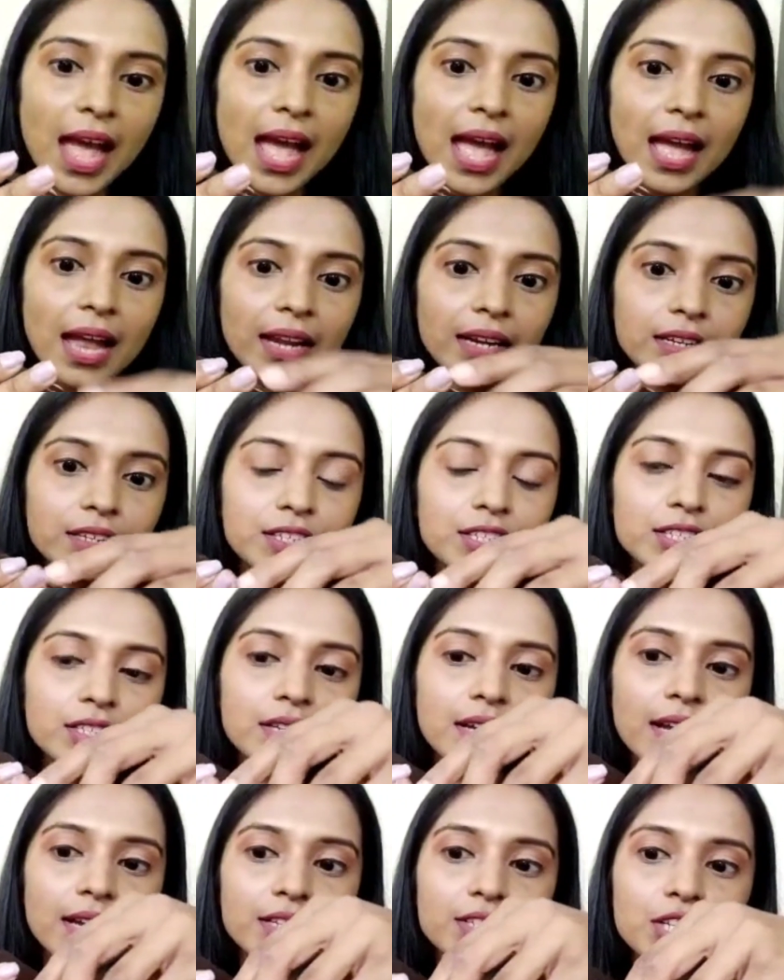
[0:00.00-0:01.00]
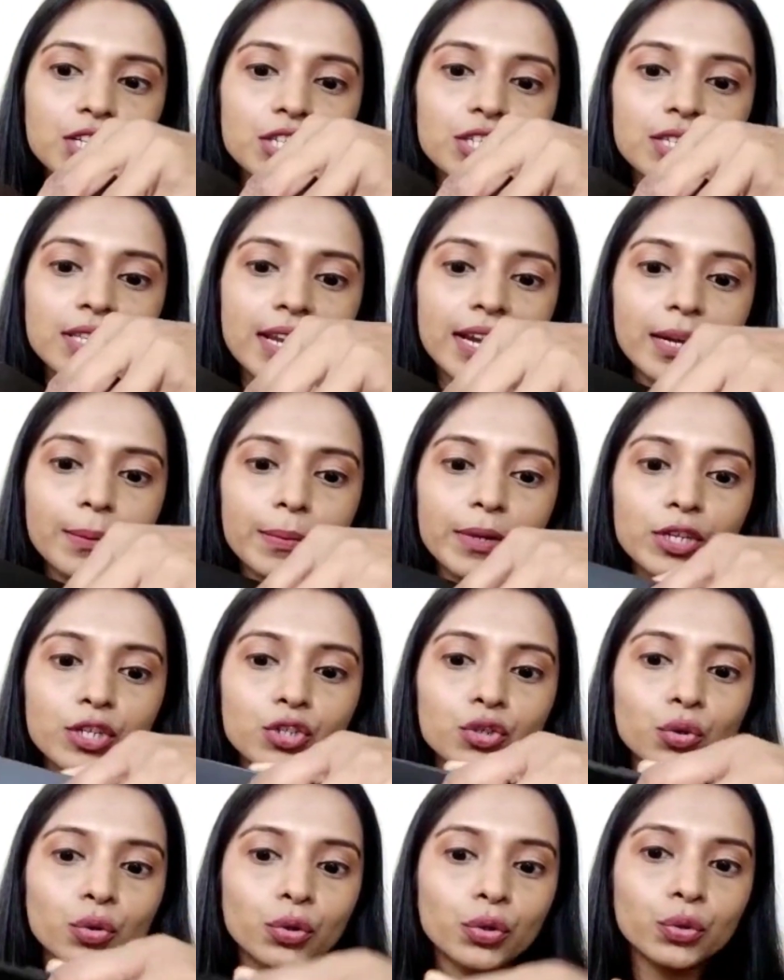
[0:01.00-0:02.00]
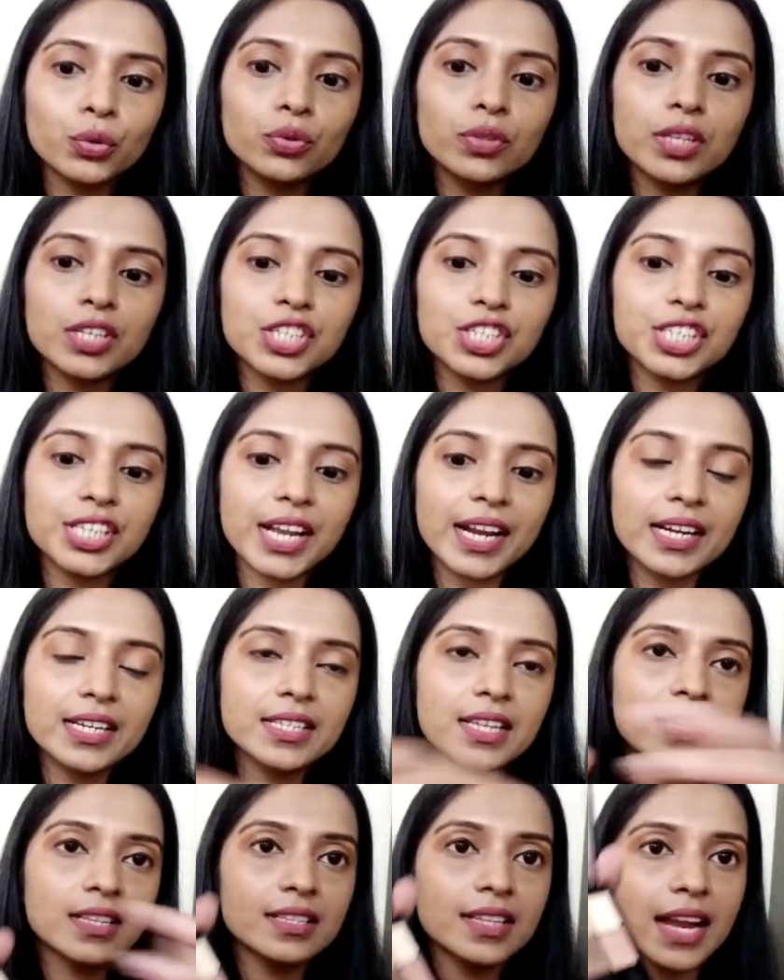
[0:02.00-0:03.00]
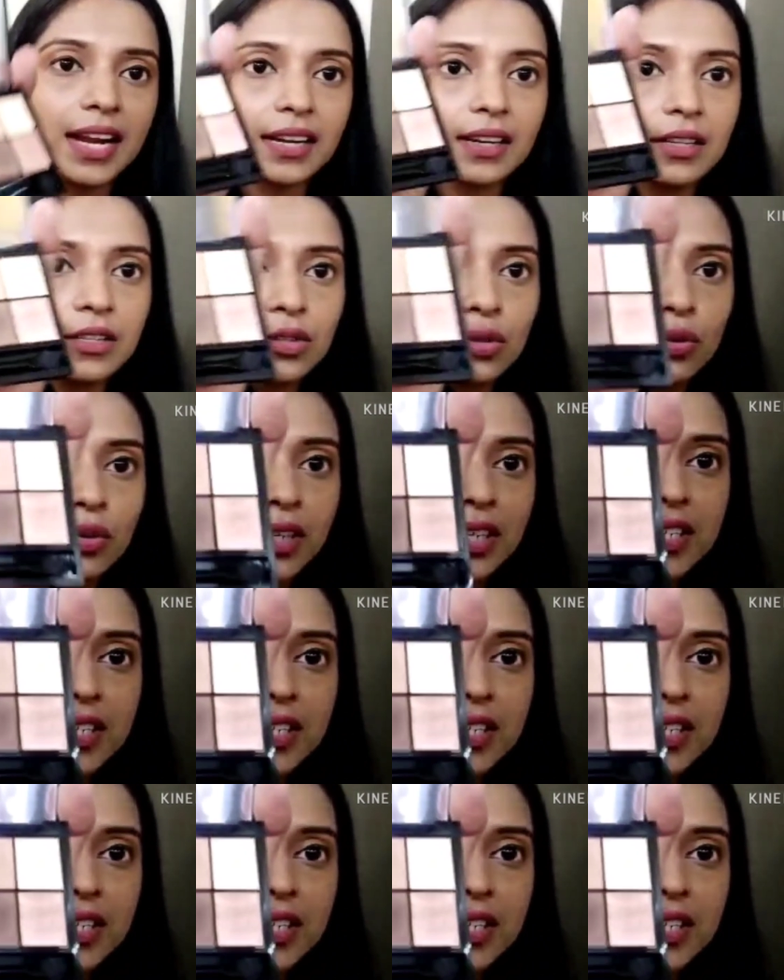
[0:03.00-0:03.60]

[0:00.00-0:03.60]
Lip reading: and just let me show you the shades inside it. So